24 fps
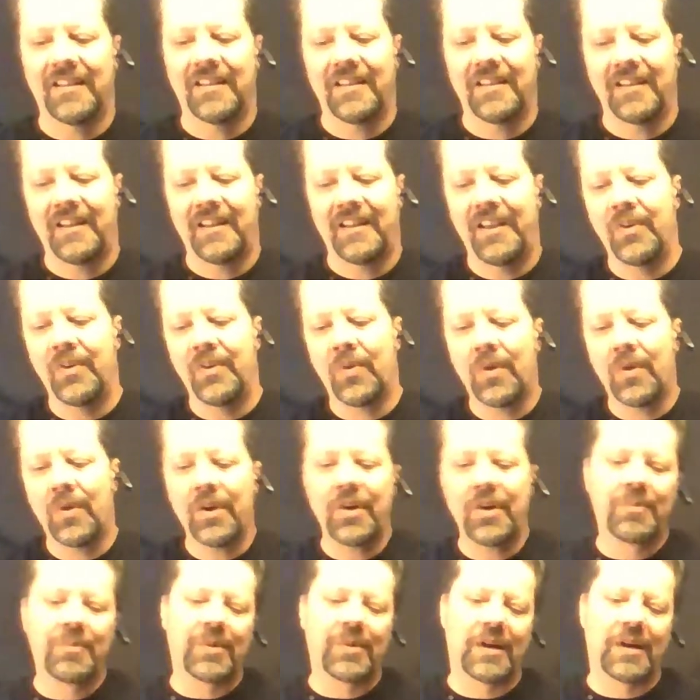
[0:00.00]
In order to
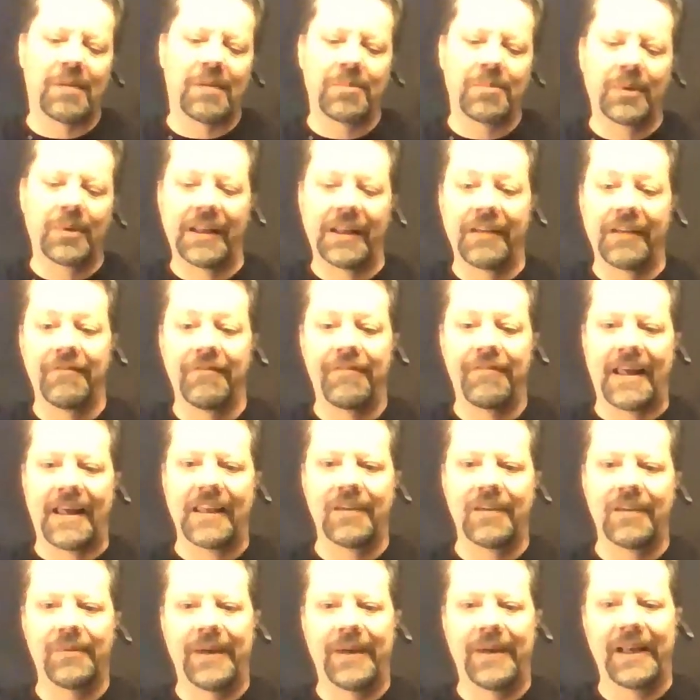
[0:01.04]
properly
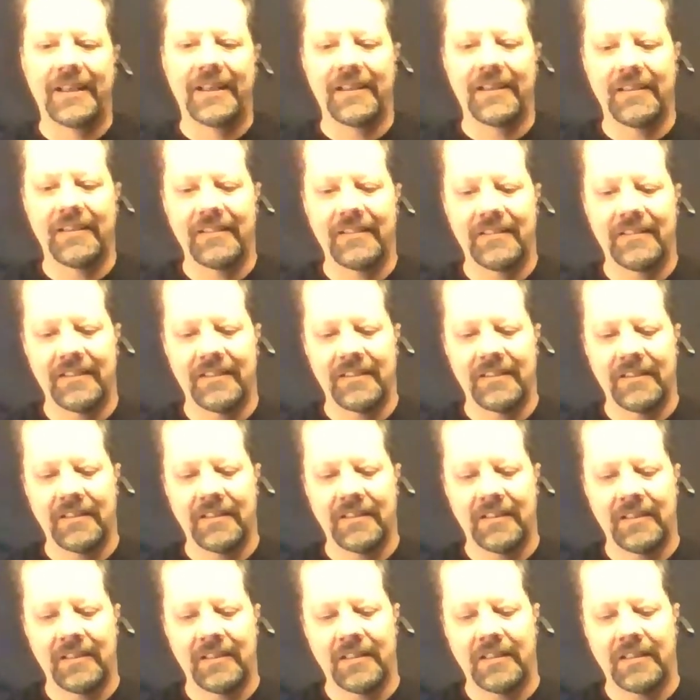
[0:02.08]
evaluate
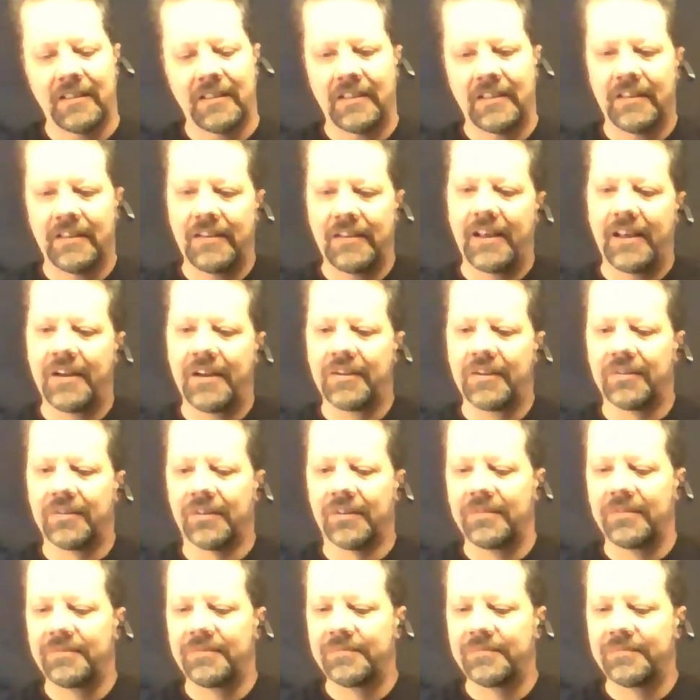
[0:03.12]
the integral